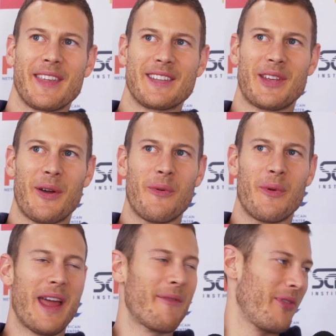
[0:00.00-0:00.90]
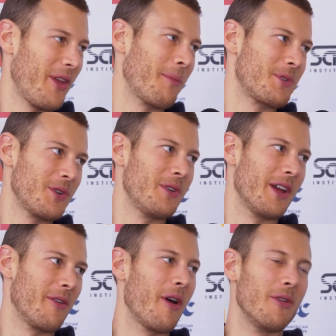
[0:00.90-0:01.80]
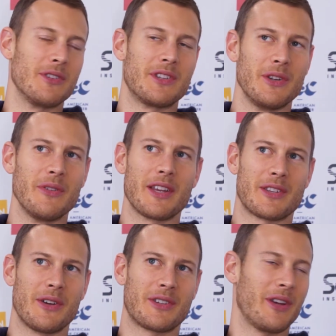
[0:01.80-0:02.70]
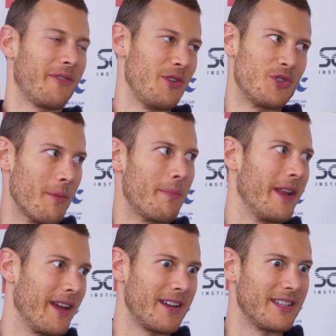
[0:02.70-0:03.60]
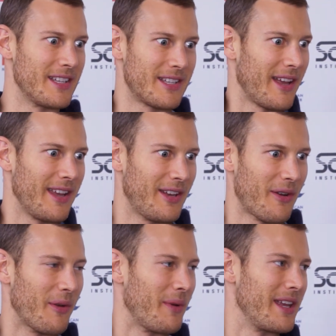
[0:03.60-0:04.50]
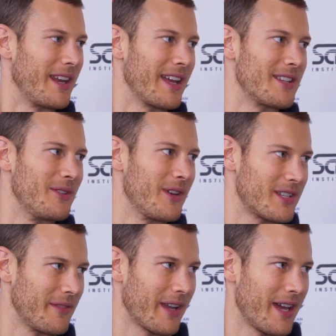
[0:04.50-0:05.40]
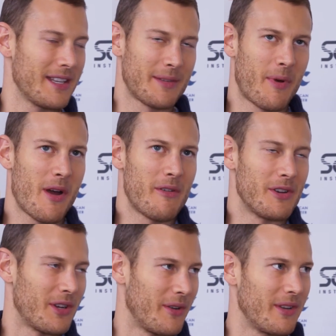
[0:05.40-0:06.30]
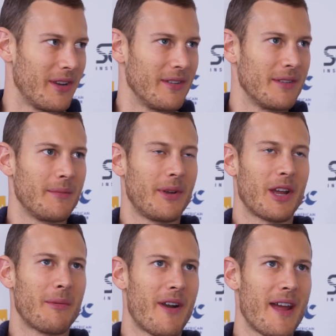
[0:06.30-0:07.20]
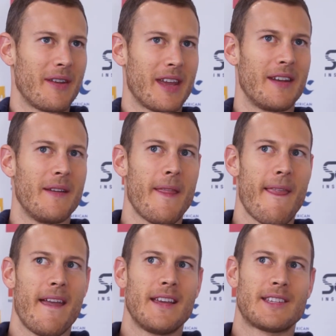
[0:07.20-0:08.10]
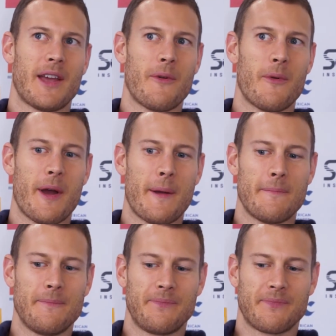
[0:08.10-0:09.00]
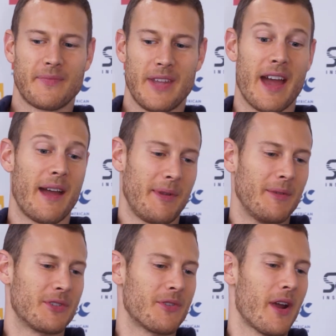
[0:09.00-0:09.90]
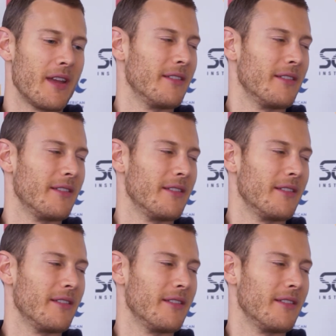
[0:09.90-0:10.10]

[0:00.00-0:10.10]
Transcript: So whenever the opportunity arose to do that sort of stuff, you jump at it, because it's like you don't know when you're going to get to do that stuff again. It's a pirate show, it might not come around again. So yeah, I mean, it was great.